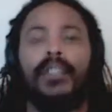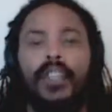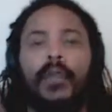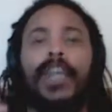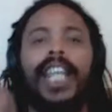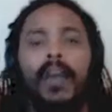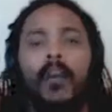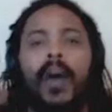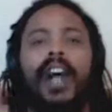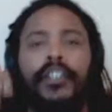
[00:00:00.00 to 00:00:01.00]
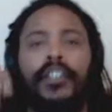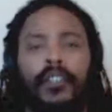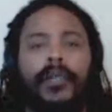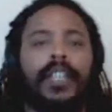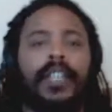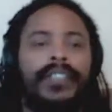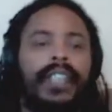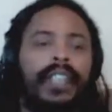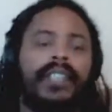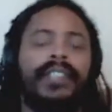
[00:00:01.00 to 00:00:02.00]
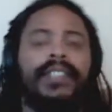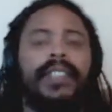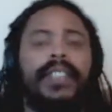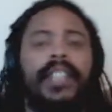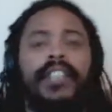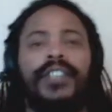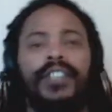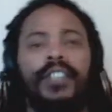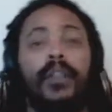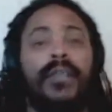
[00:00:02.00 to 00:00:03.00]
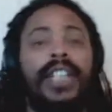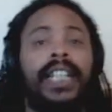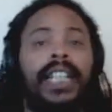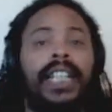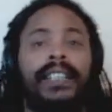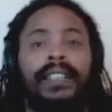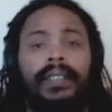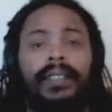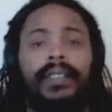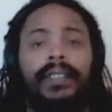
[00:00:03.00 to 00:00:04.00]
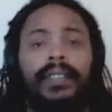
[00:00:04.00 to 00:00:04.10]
You're doing it while you're doing those things. You just don't realize it.